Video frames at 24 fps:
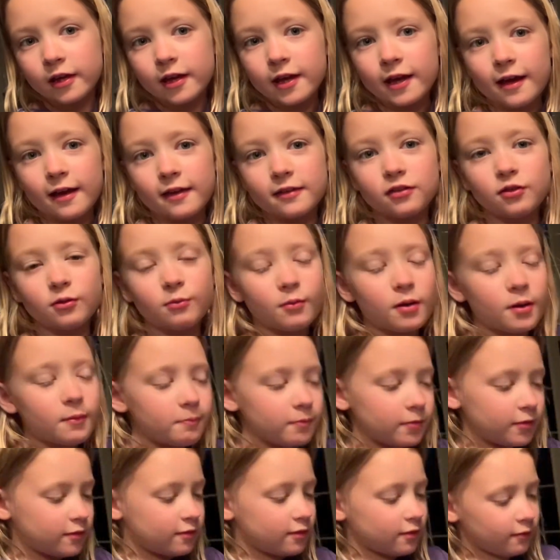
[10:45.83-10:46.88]
And there might be
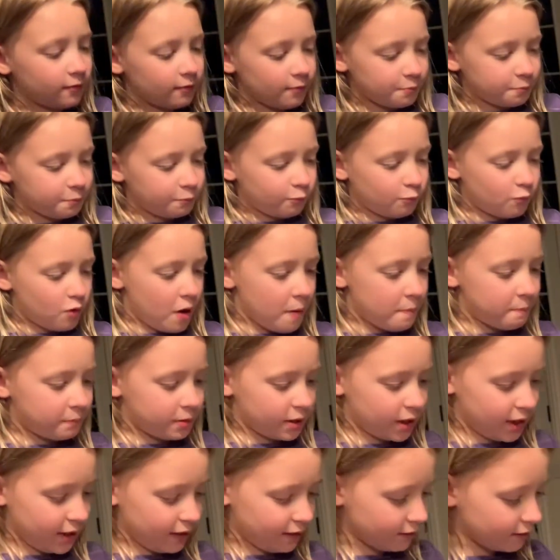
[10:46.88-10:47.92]
some wet
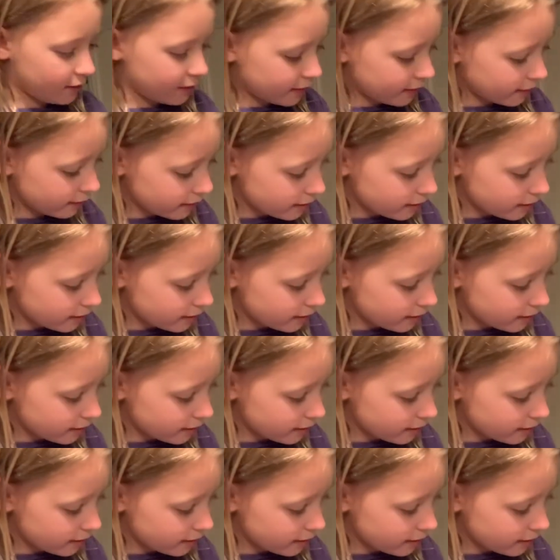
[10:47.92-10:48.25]
paint,